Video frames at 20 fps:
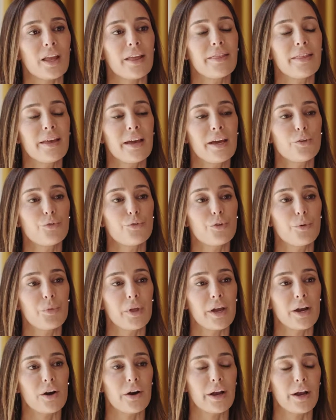Then
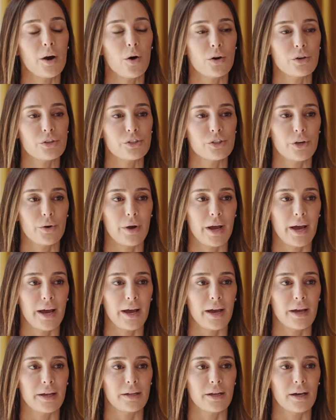from there, I also
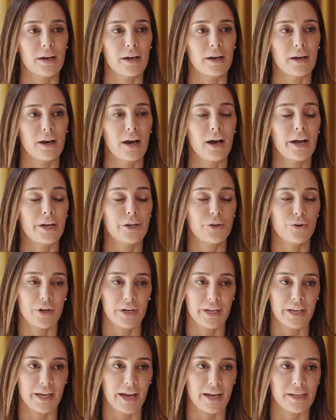add
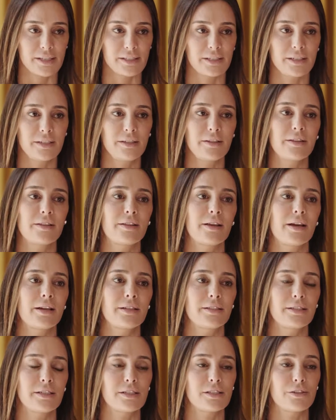hyaluronic acid.
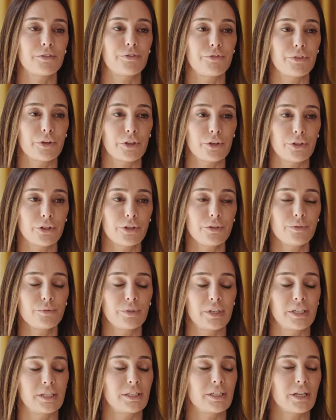That is a filler.
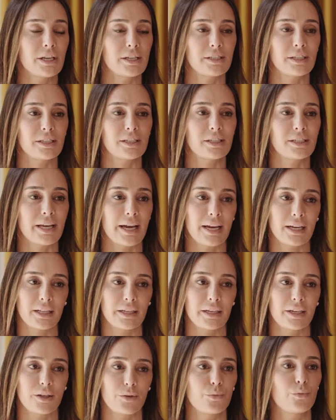It does
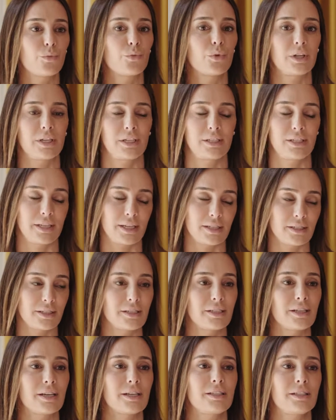exactly what it says
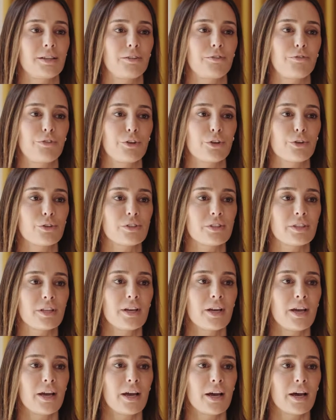it does. It fills
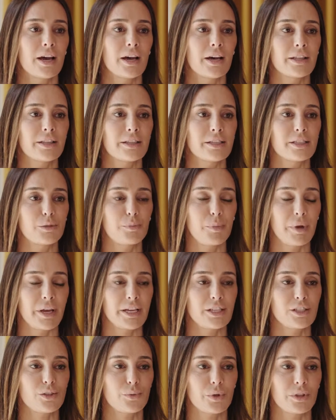the
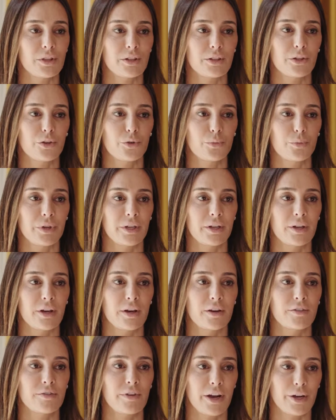space with a little bit
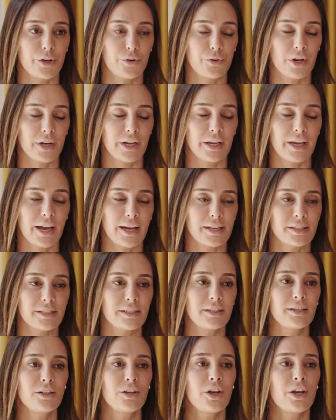of hyaluronic
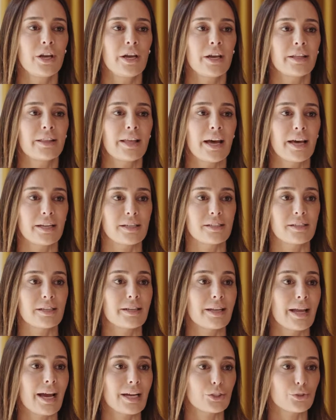acid. That is a
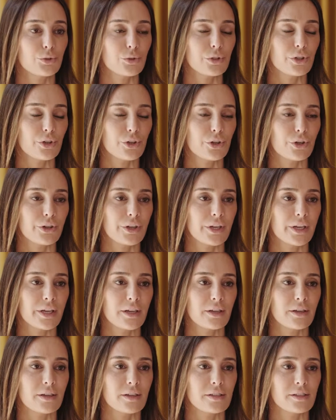natural
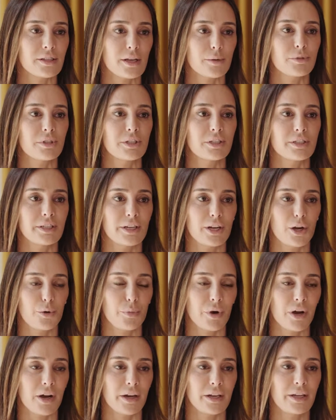occurring substance in our
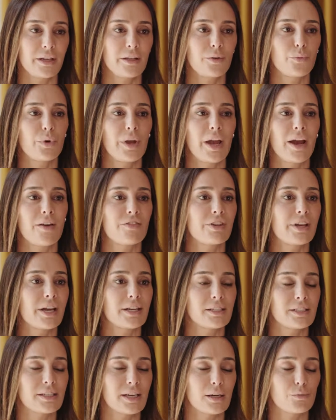body. We have the
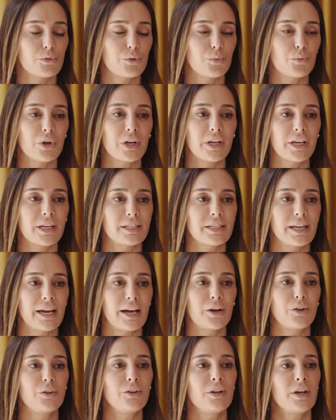enzyme to break it
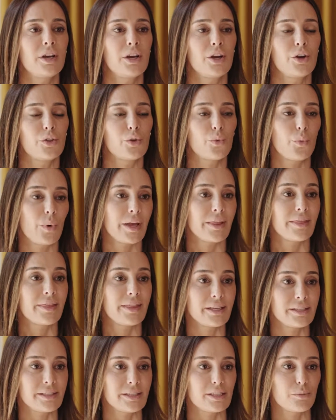down. The way
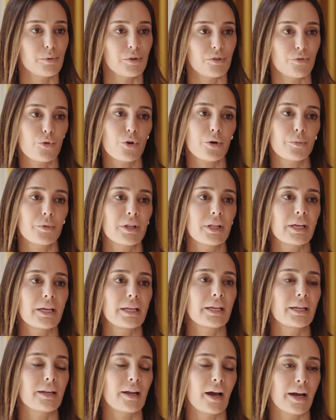this has been
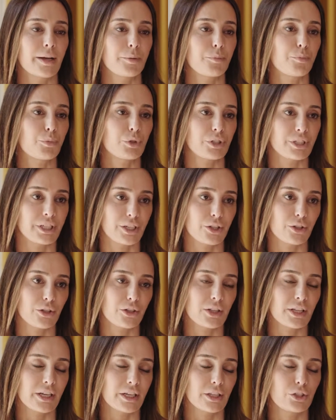formulated, I
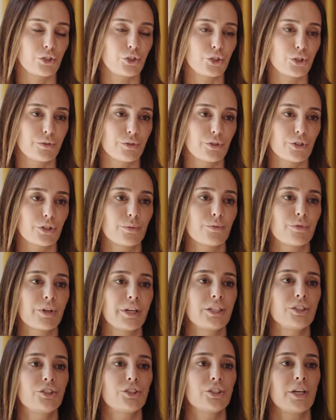particularly like the Juvederm
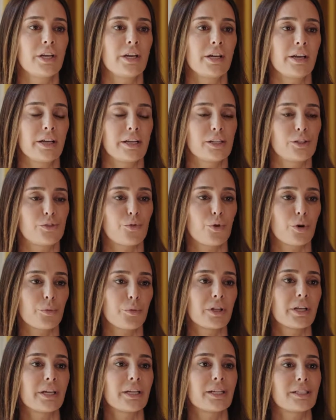range. It's
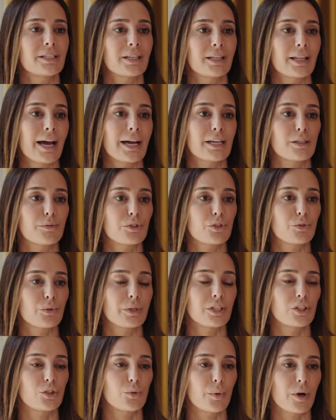formulated to last
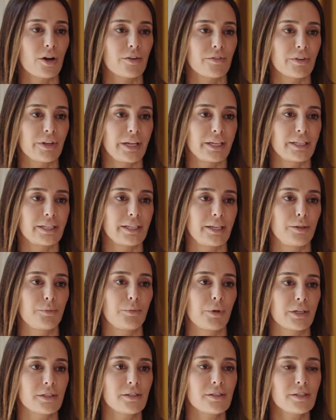between 12 and 18
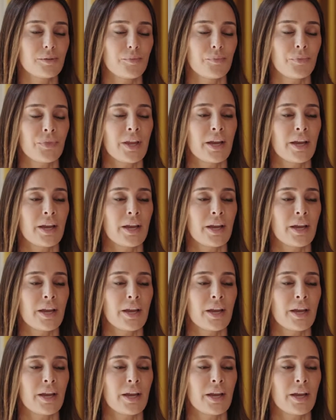months.